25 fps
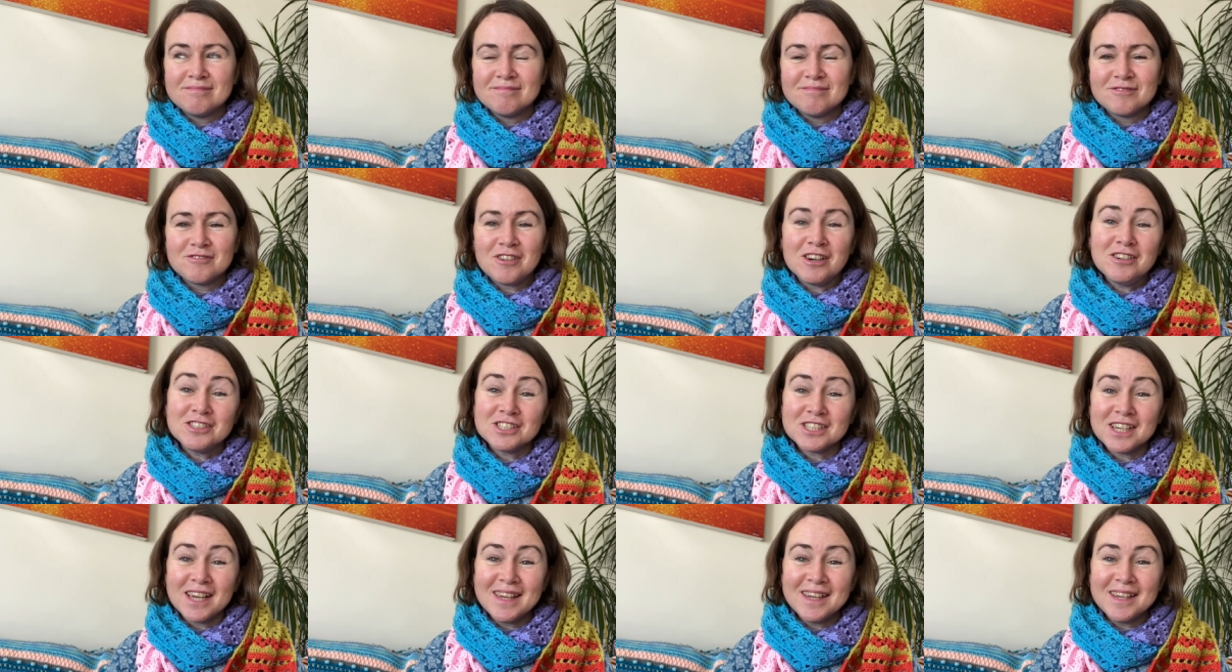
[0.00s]

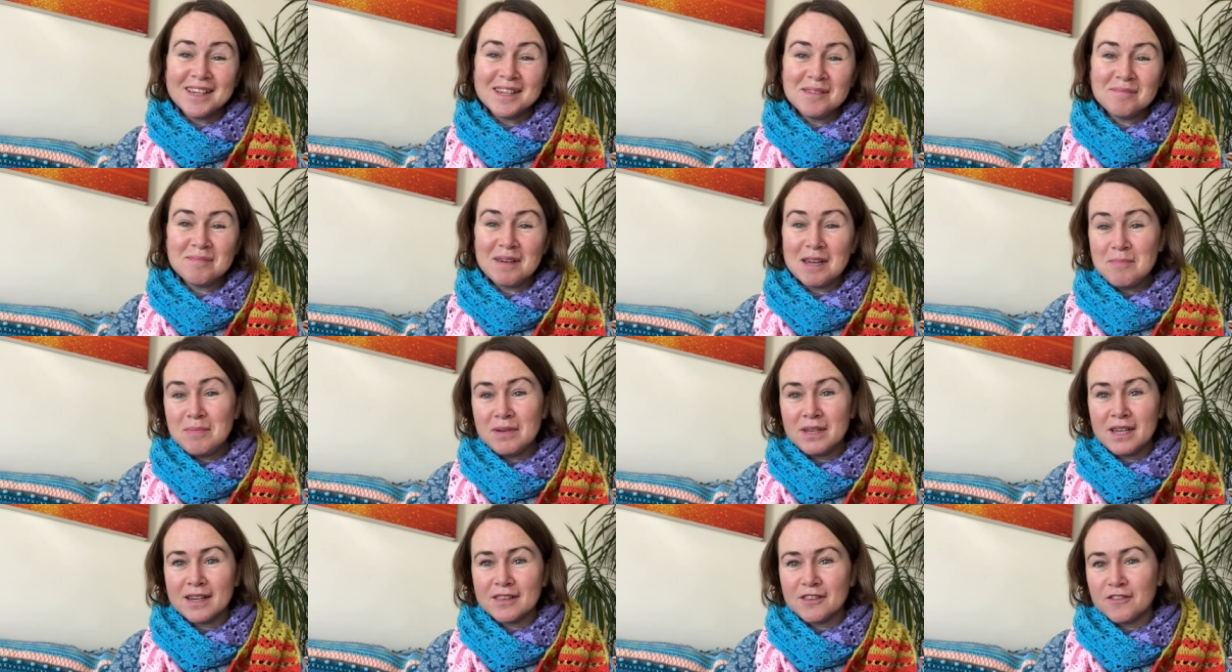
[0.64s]
crocheting,
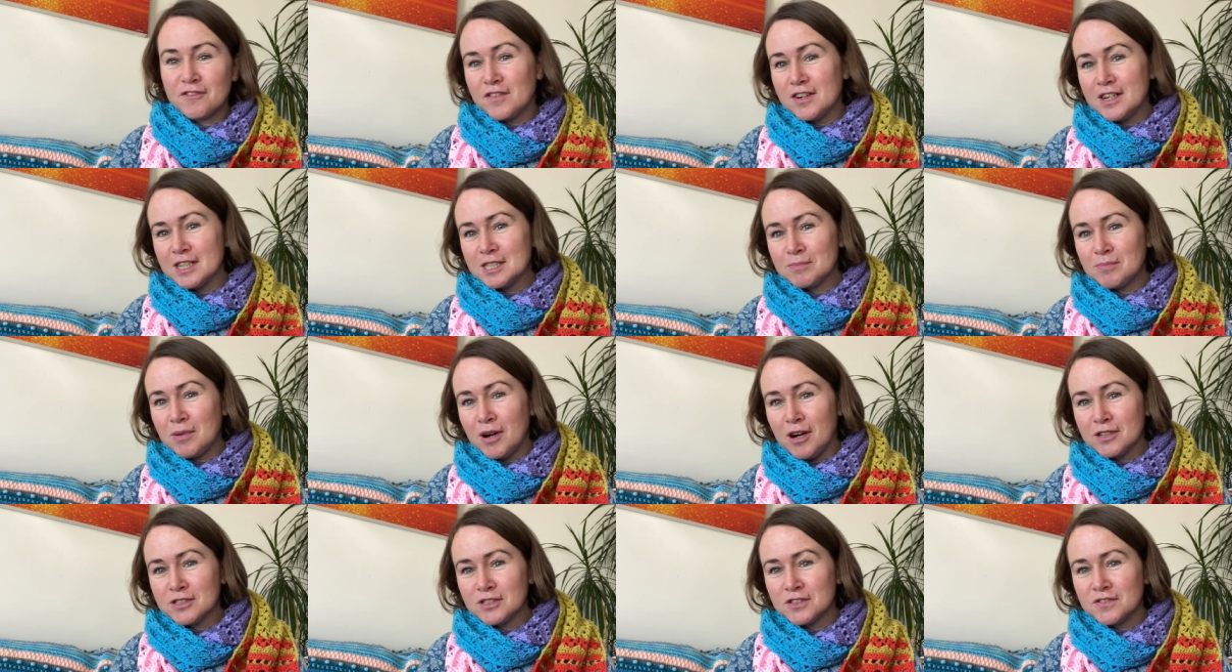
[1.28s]
maybe get the first
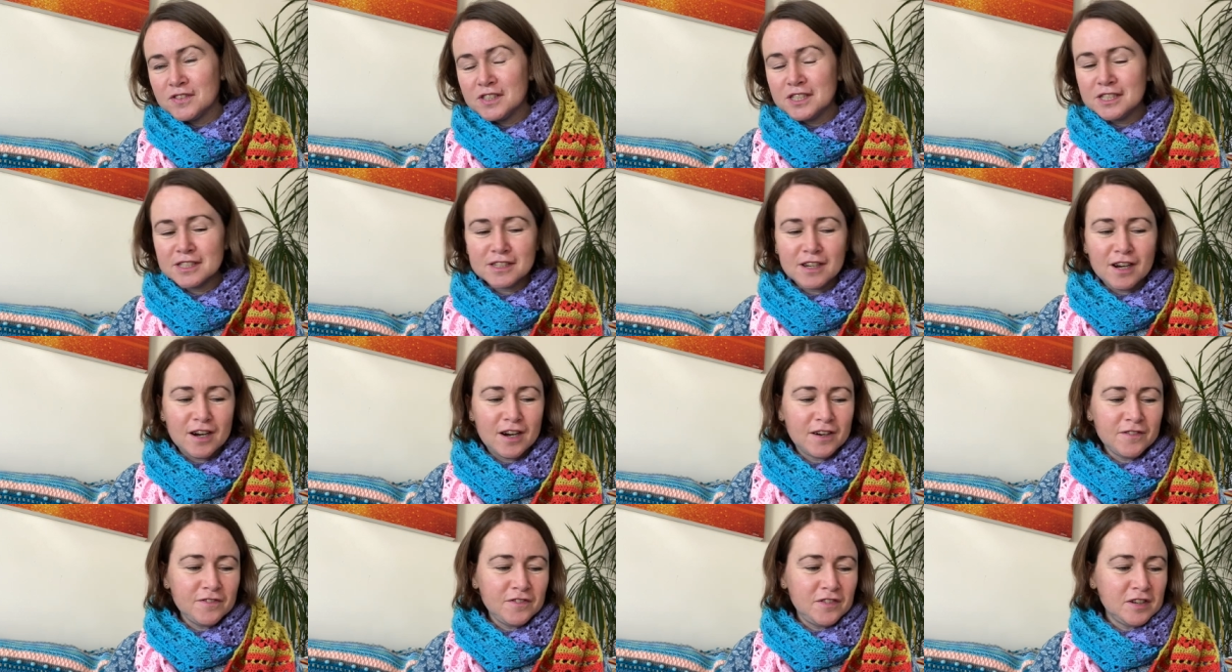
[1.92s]
part of the
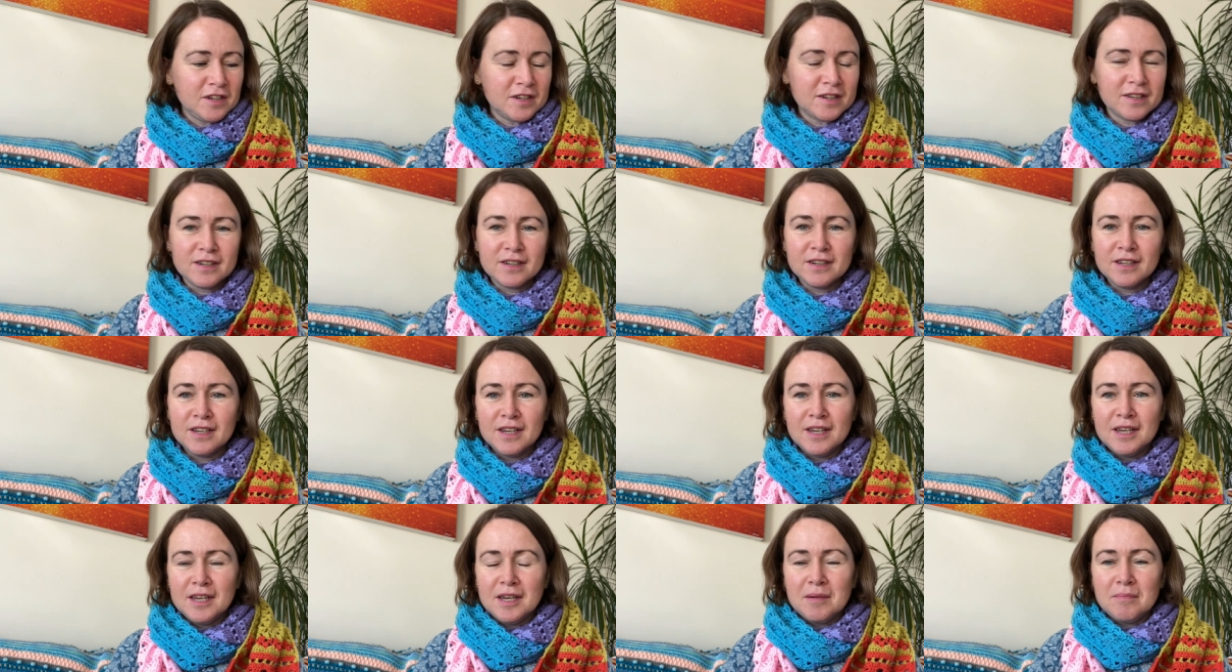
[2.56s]
scarf, you can
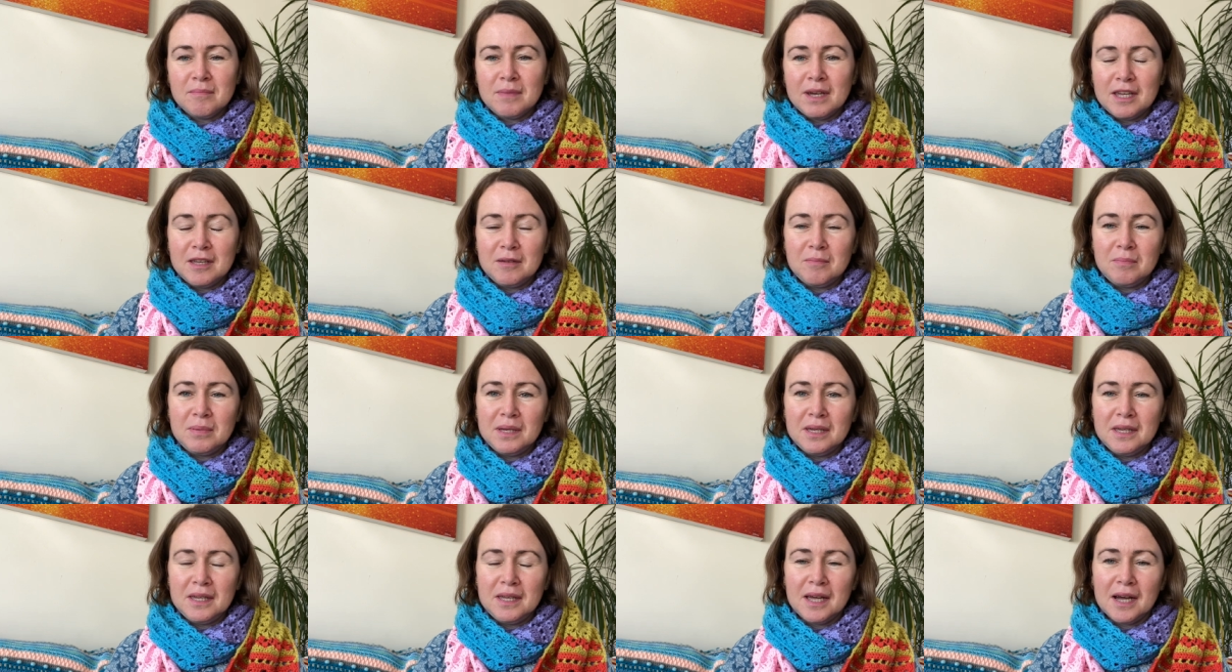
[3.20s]

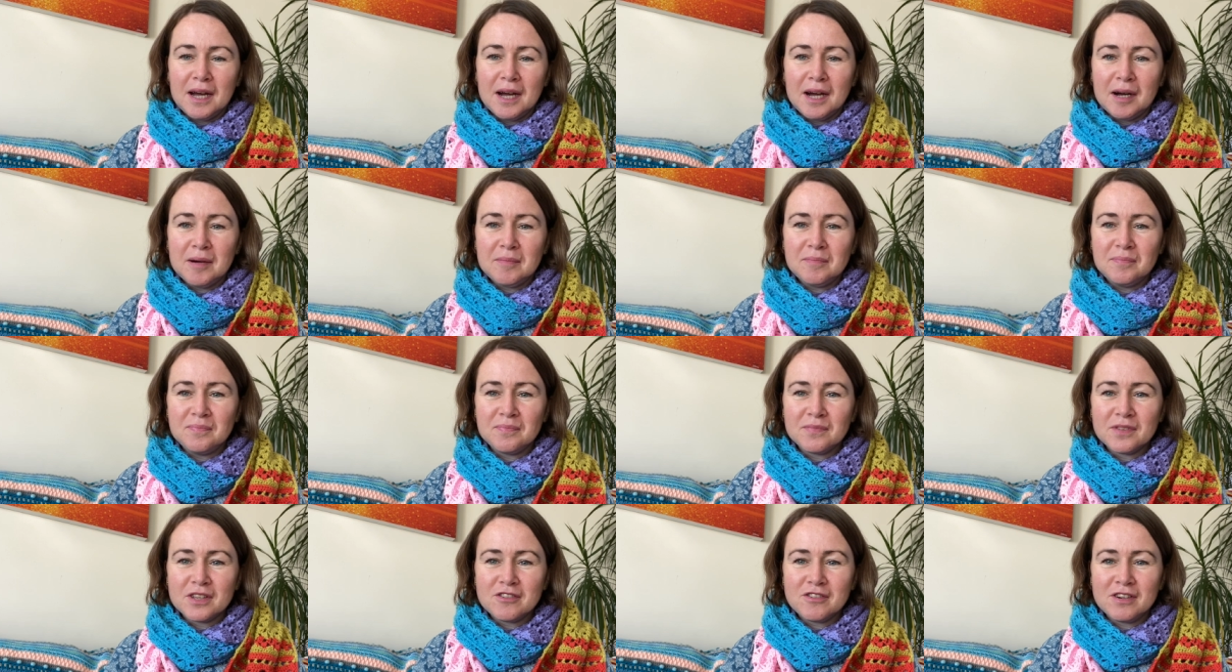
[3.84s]
maybe
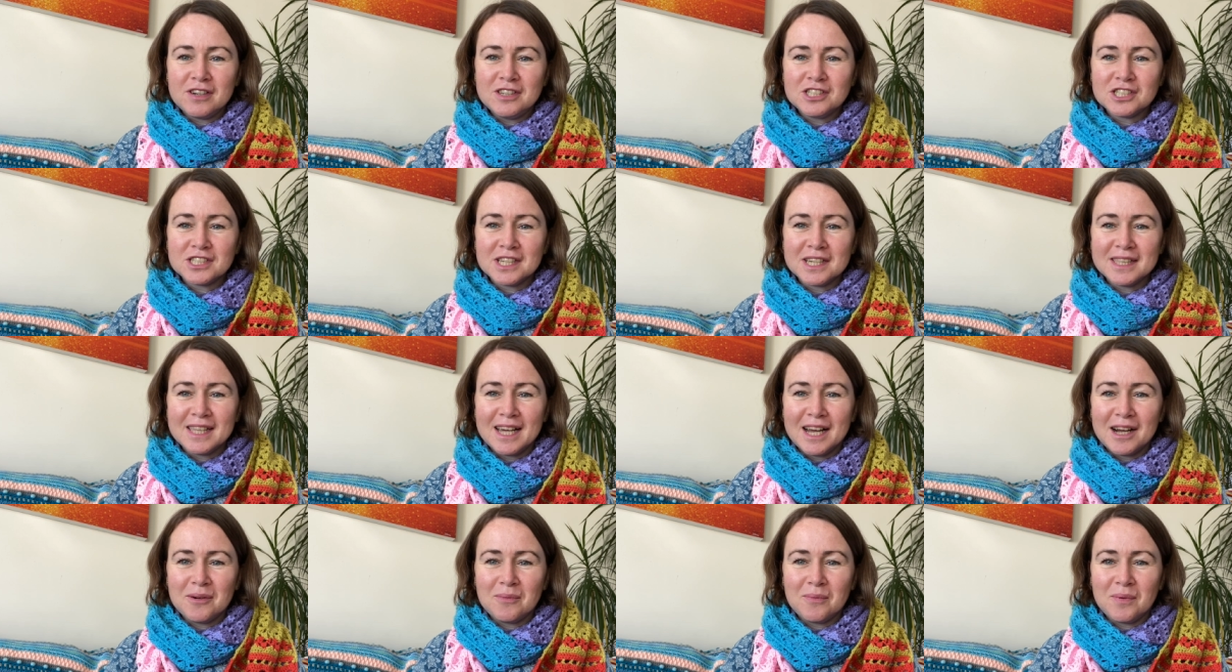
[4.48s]
crochet
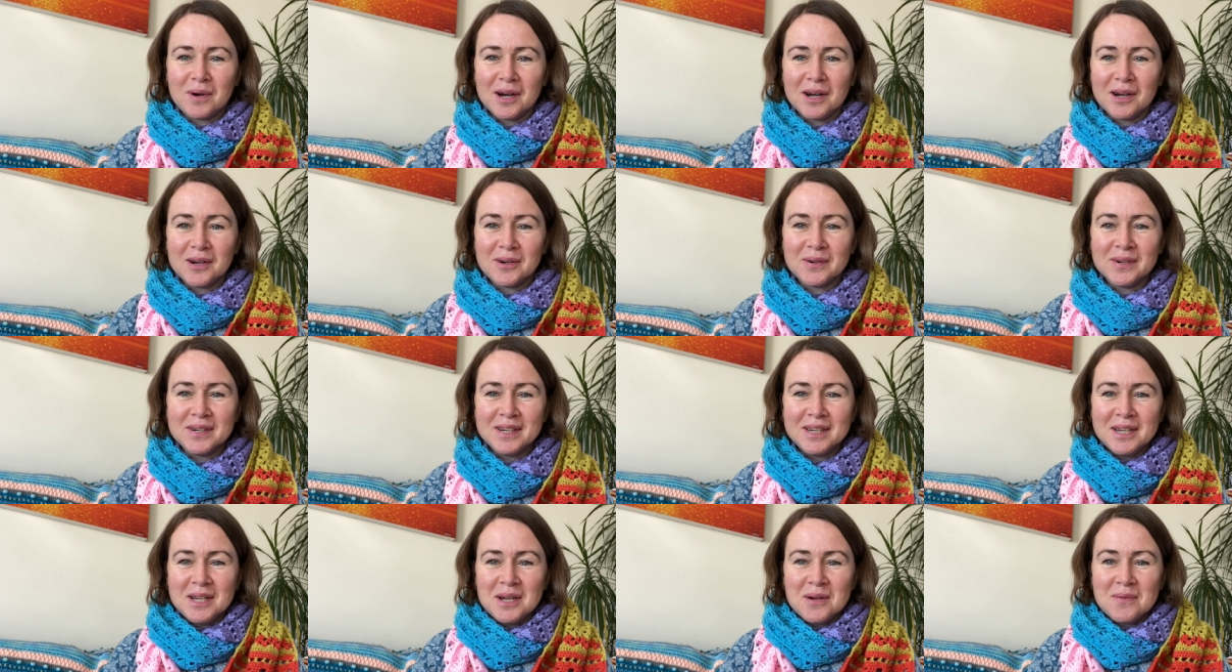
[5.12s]
that while
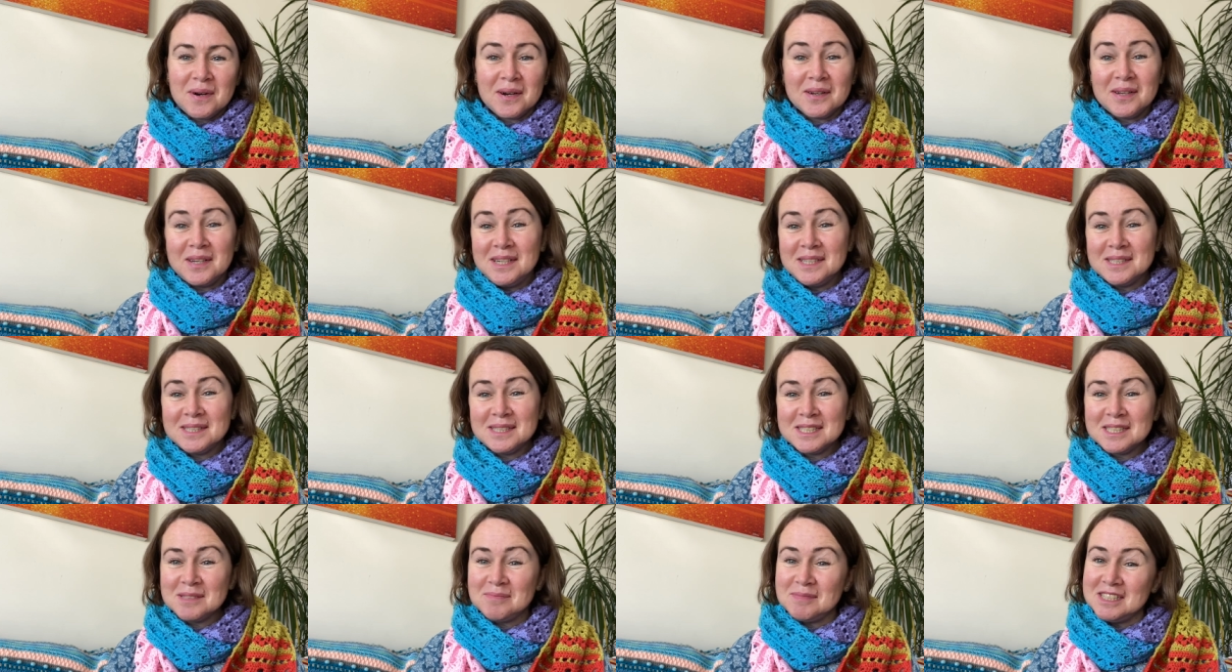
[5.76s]
you
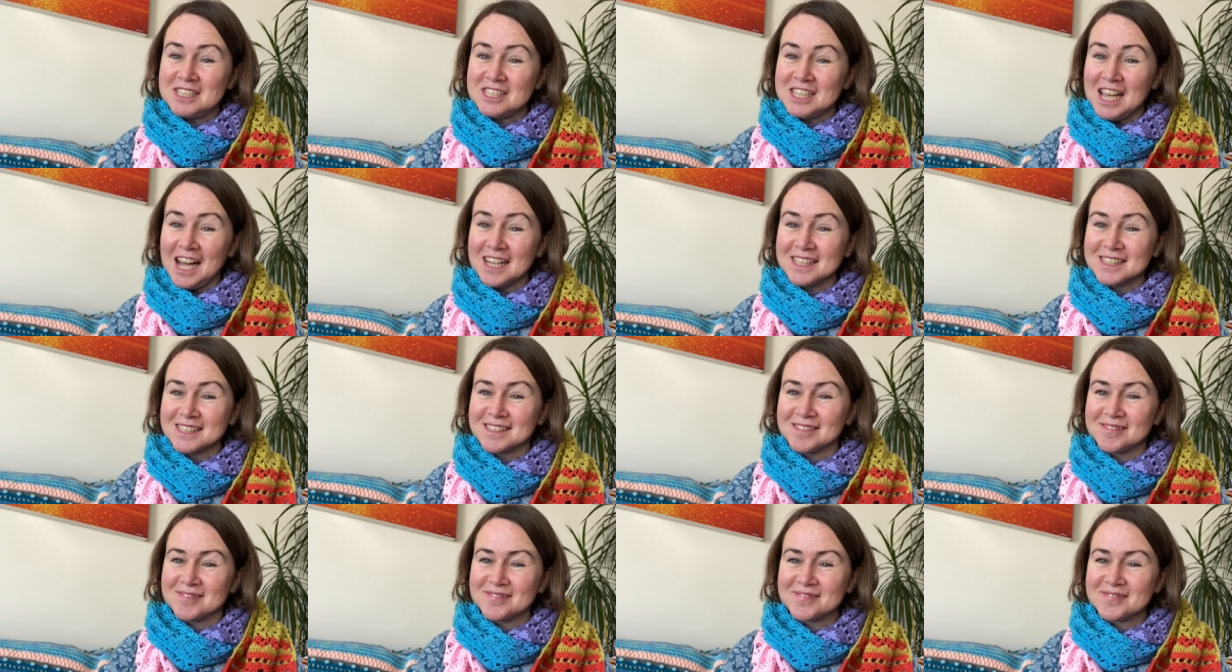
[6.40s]
listen to me chat.